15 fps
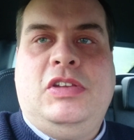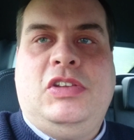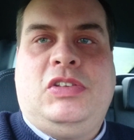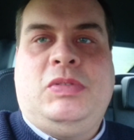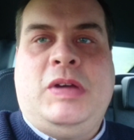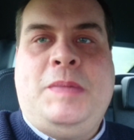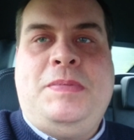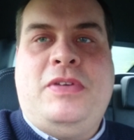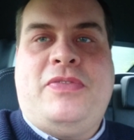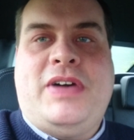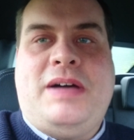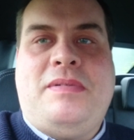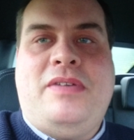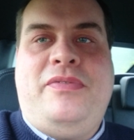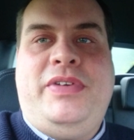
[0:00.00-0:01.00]
So I hope you
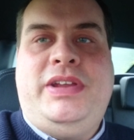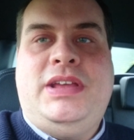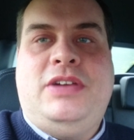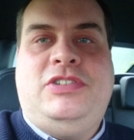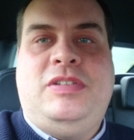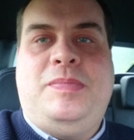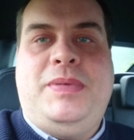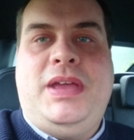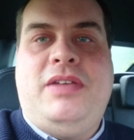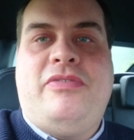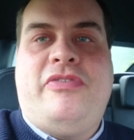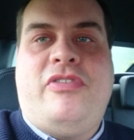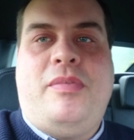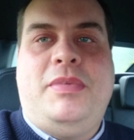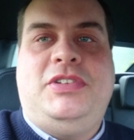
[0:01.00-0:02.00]
found that video to be
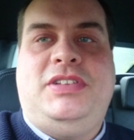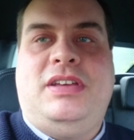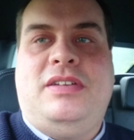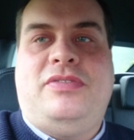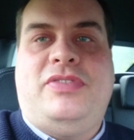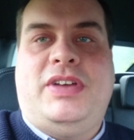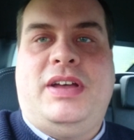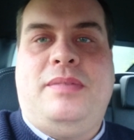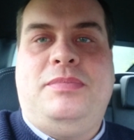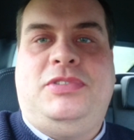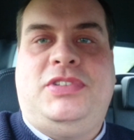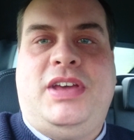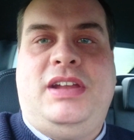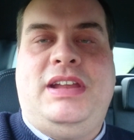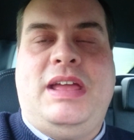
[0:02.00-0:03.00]
informative.
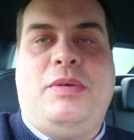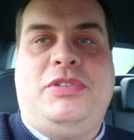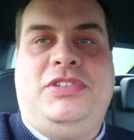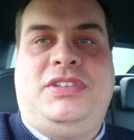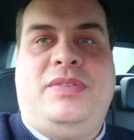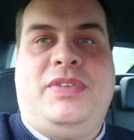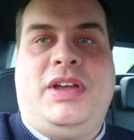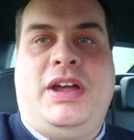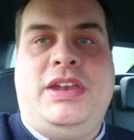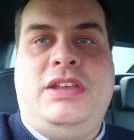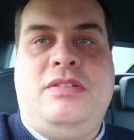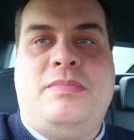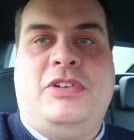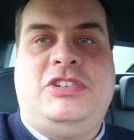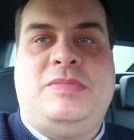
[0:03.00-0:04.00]
Certainly it wasn't something I
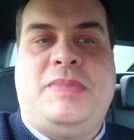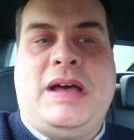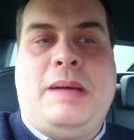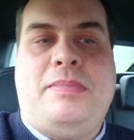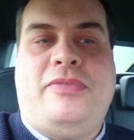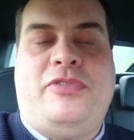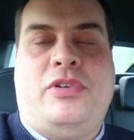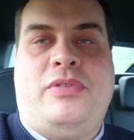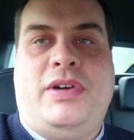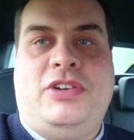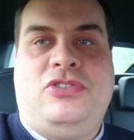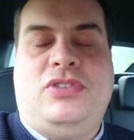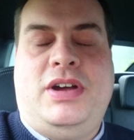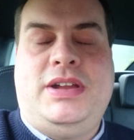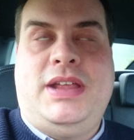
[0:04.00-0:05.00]
knew much about before I
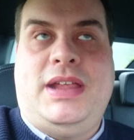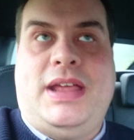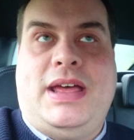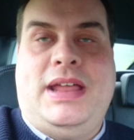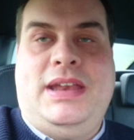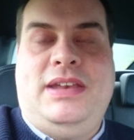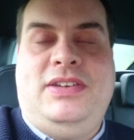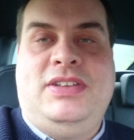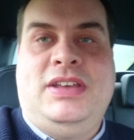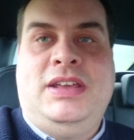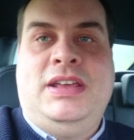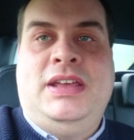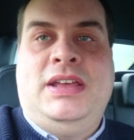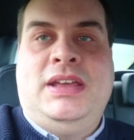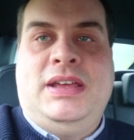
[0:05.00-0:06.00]
tried it, and
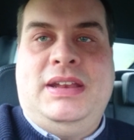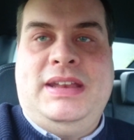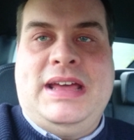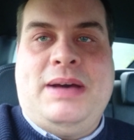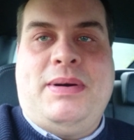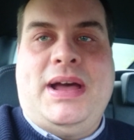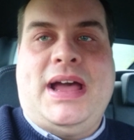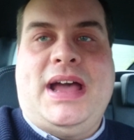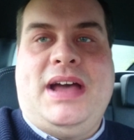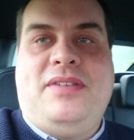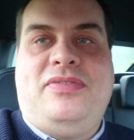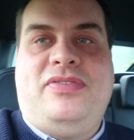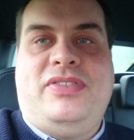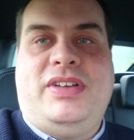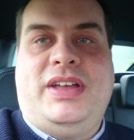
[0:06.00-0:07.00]
now I
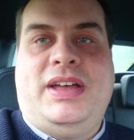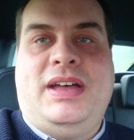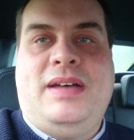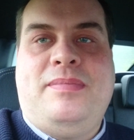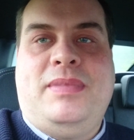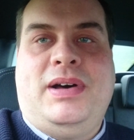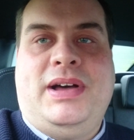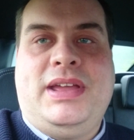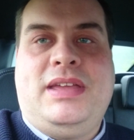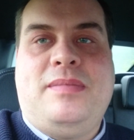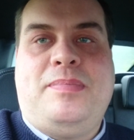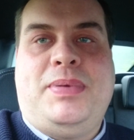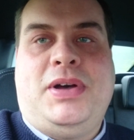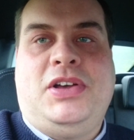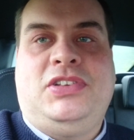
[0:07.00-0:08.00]
have. I can
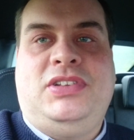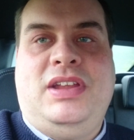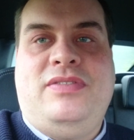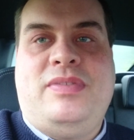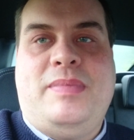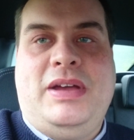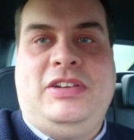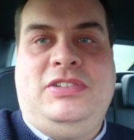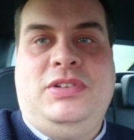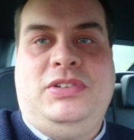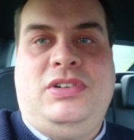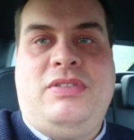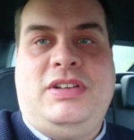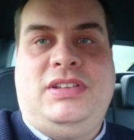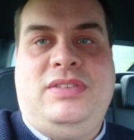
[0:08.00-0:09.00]
pass the information on
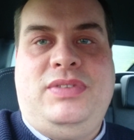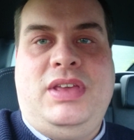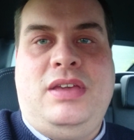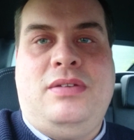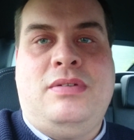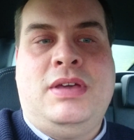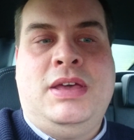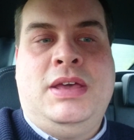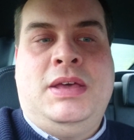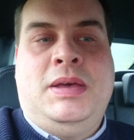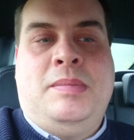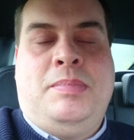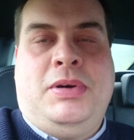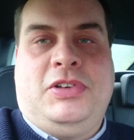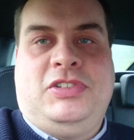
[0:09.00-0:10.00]
to the rest of you.
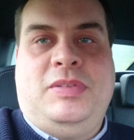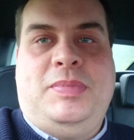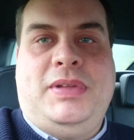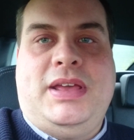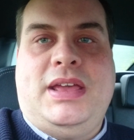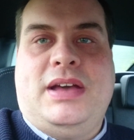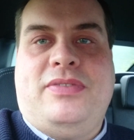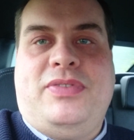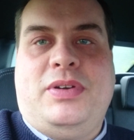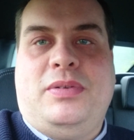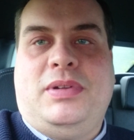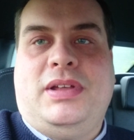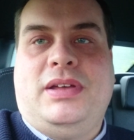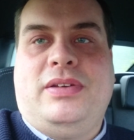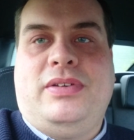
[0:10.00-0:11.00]
Possibly I feel
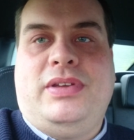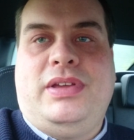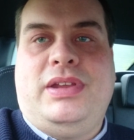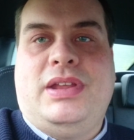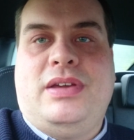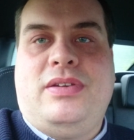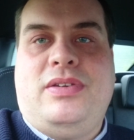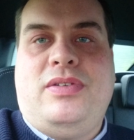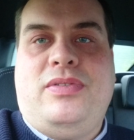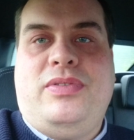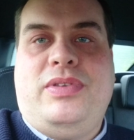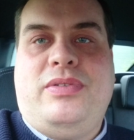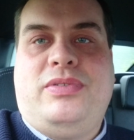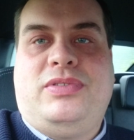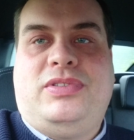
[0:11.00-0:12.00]
like, you know,
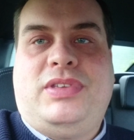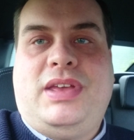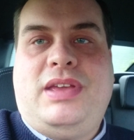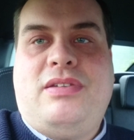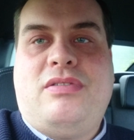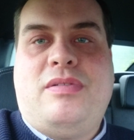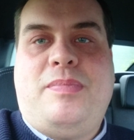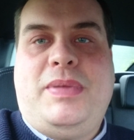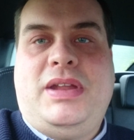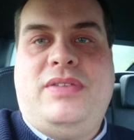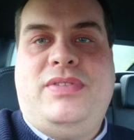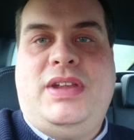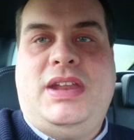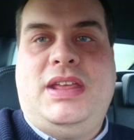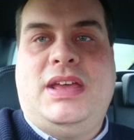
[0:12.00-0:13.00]
you say you're a bit of
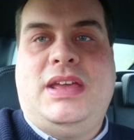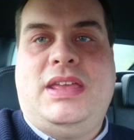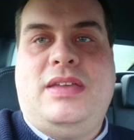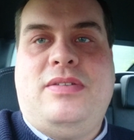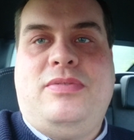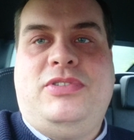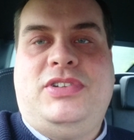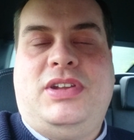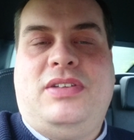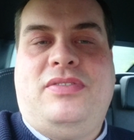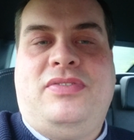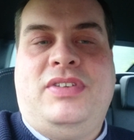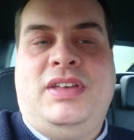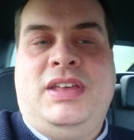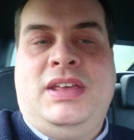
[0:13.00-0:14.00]
an idiot, you should have